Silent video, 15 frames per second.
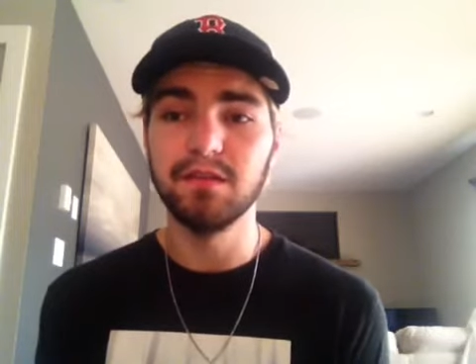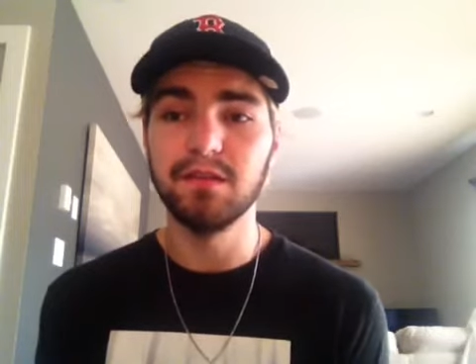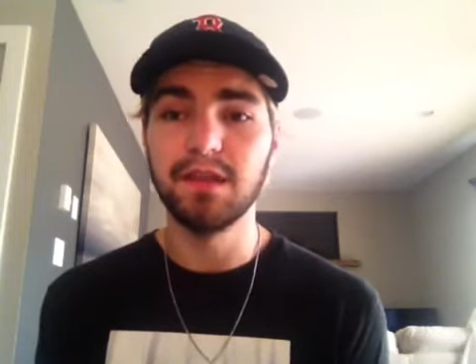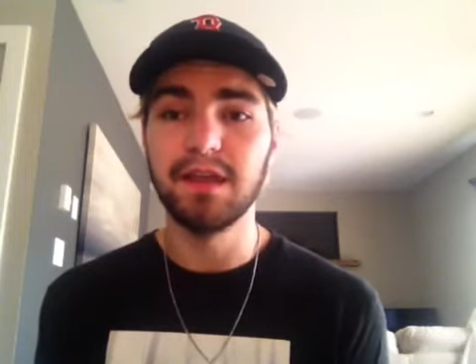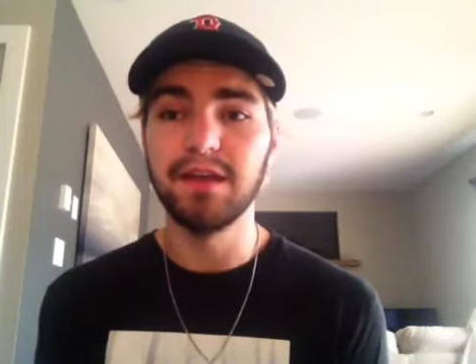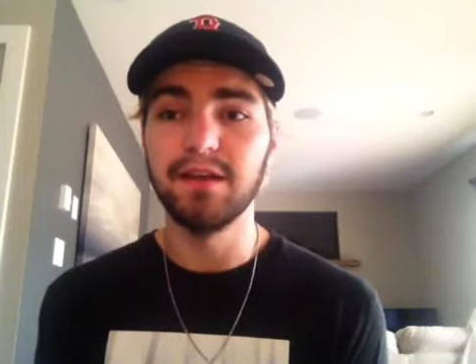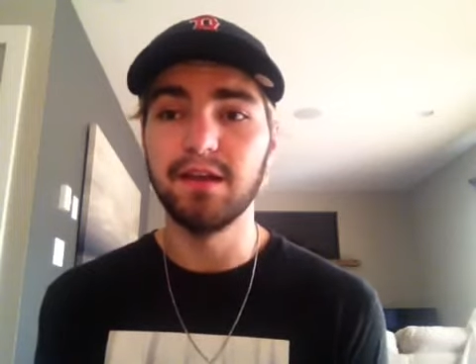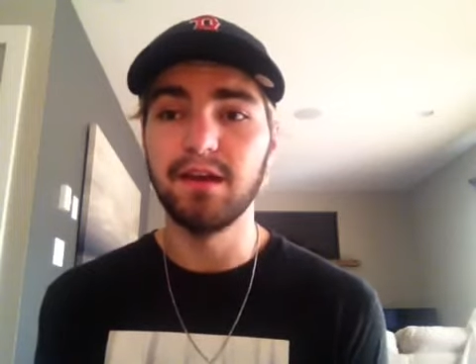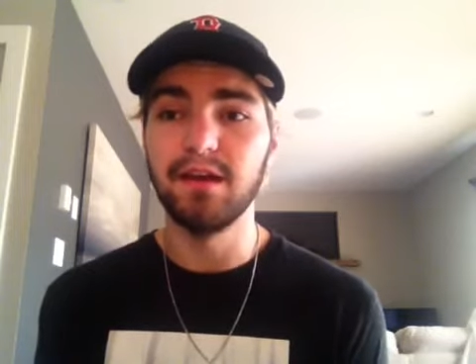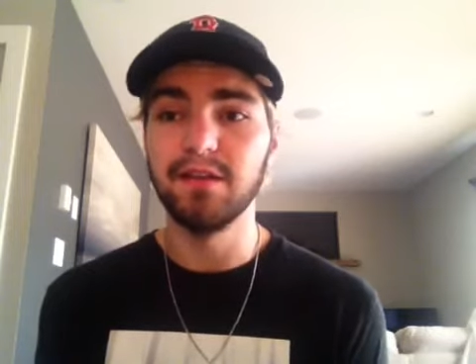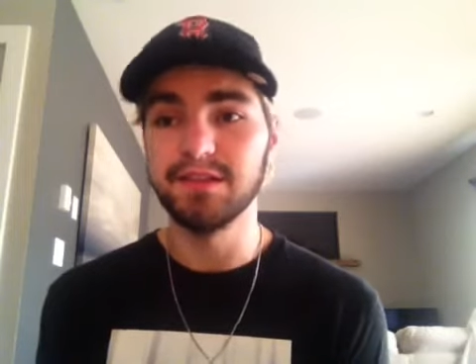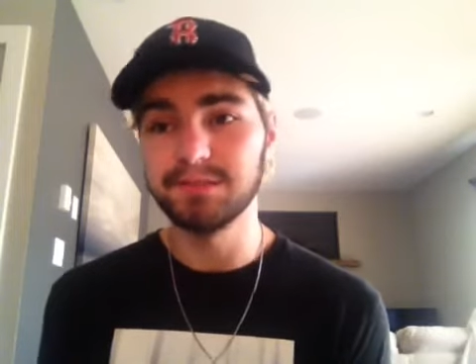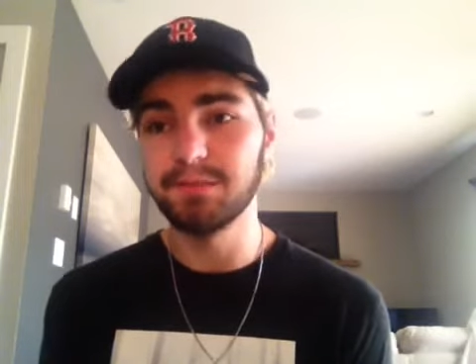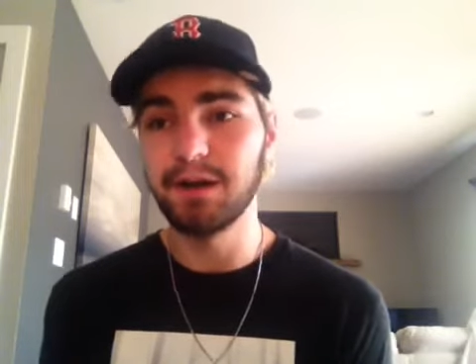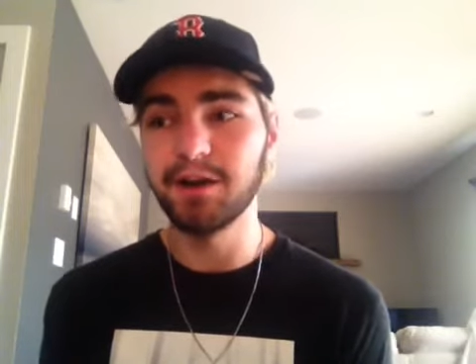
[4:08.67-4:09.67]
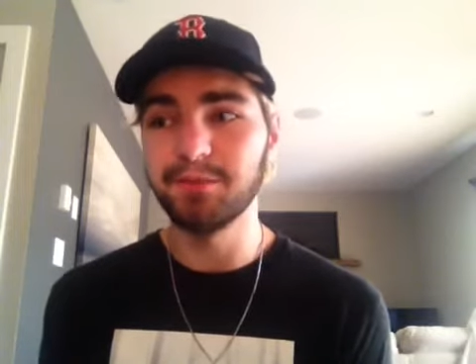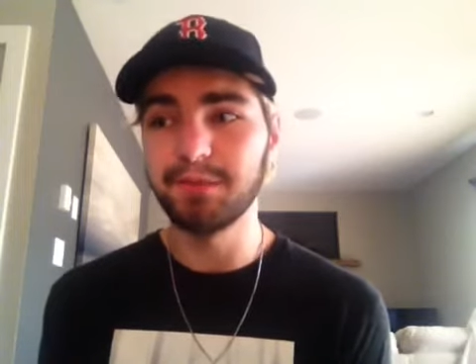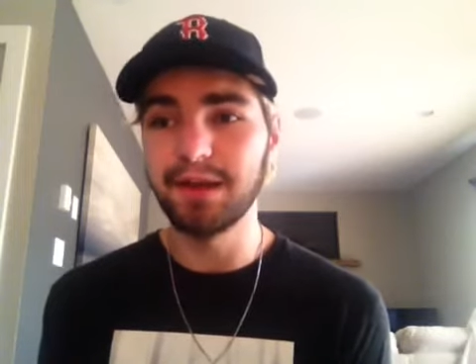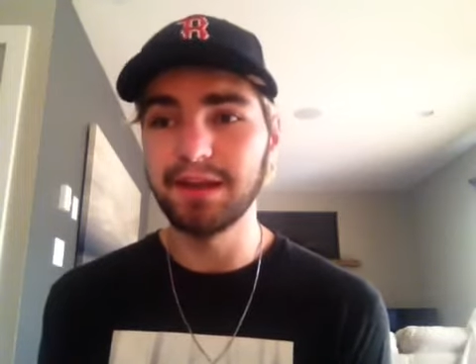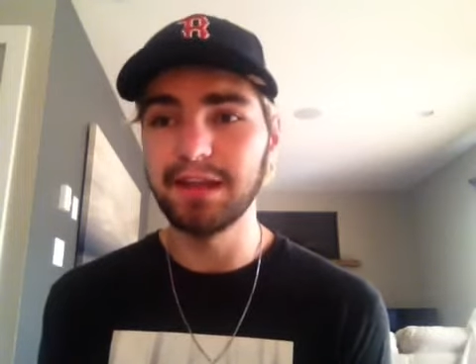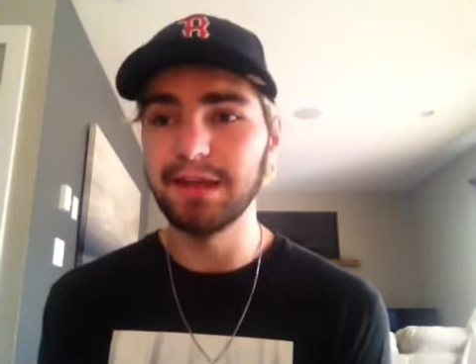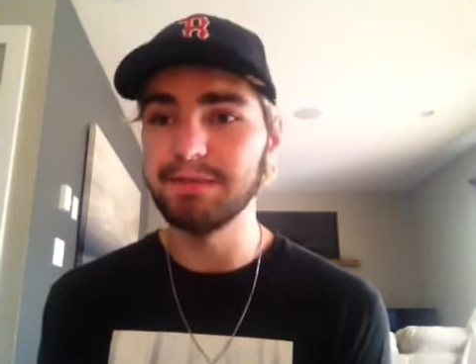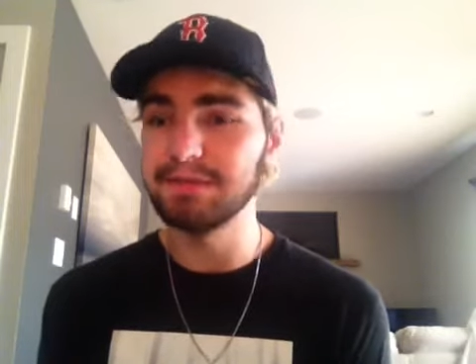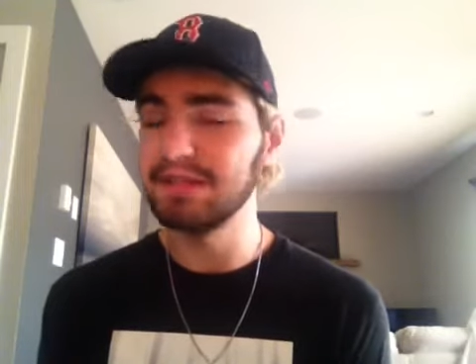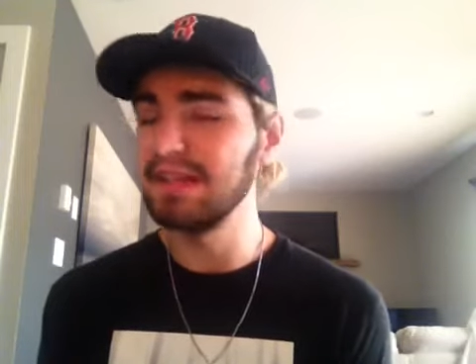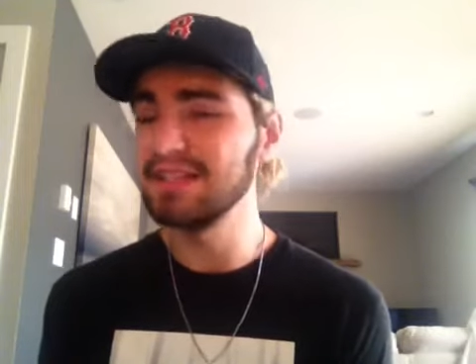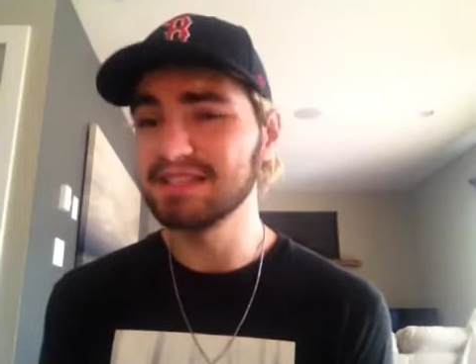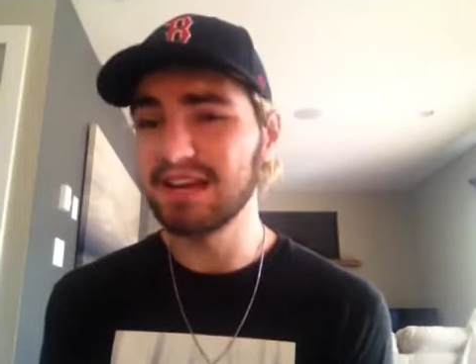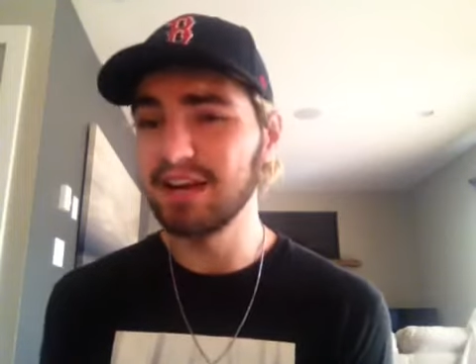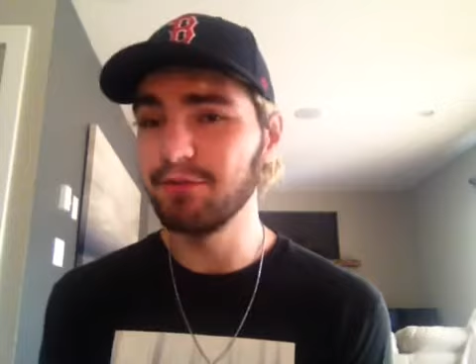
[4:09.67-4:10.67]
the Spider-Man games, and
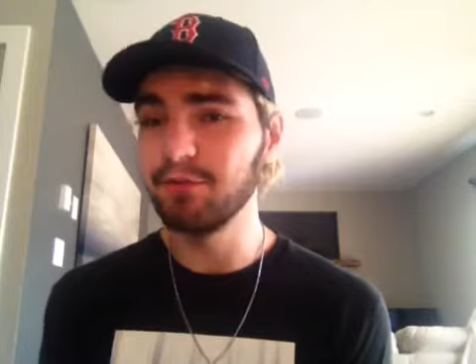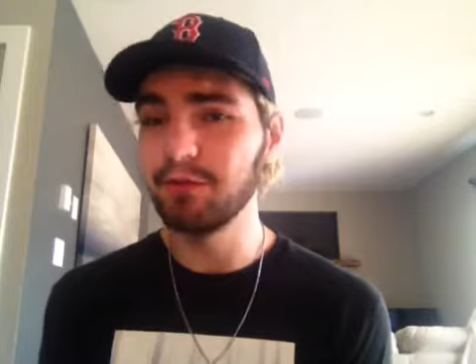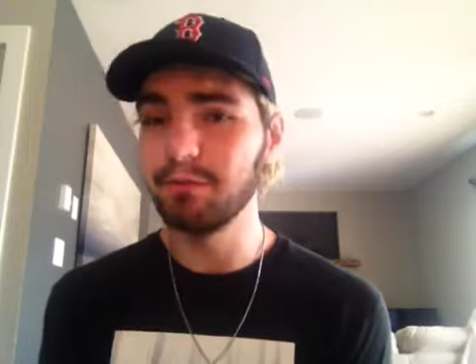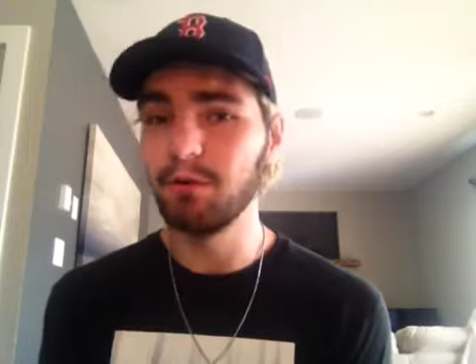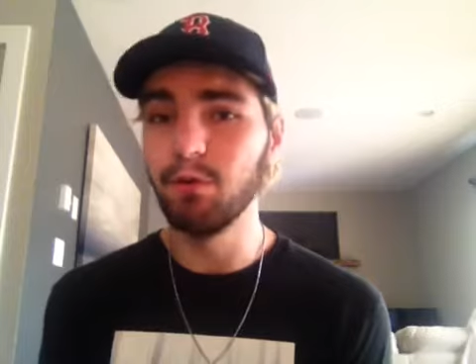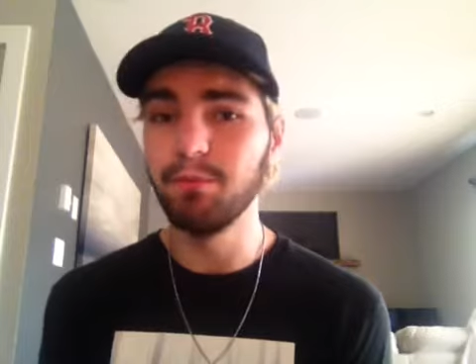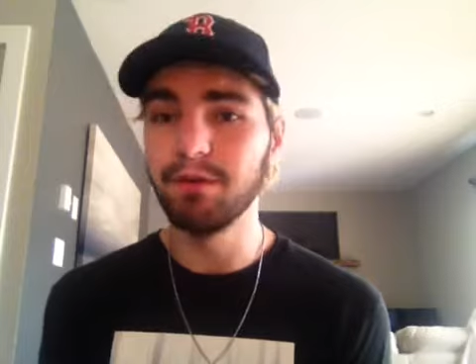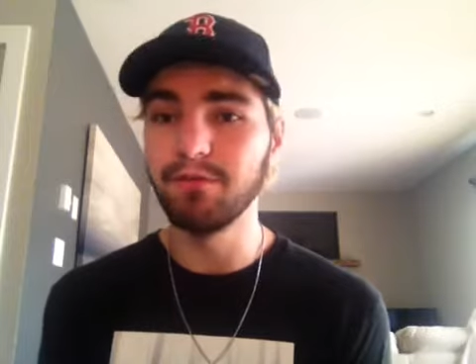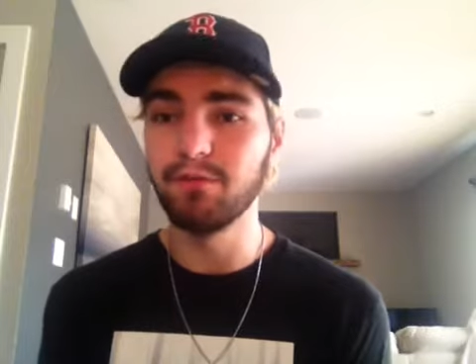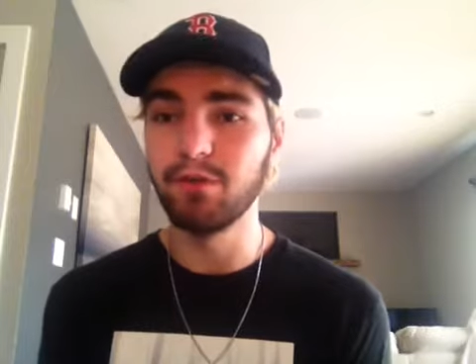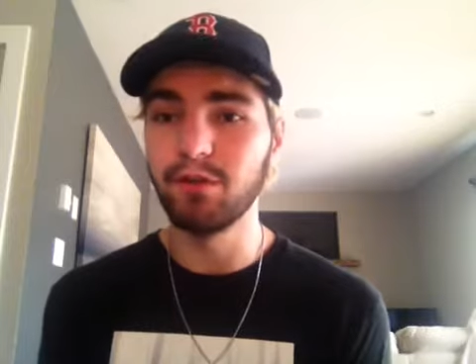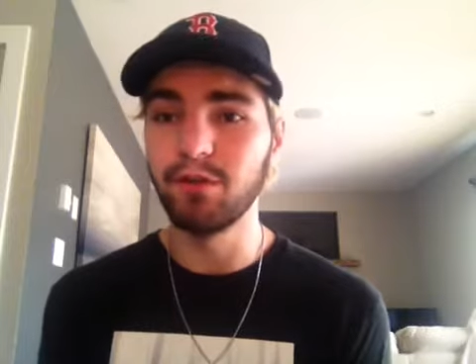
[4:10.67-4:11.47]
that's kind of what I'm hoping for,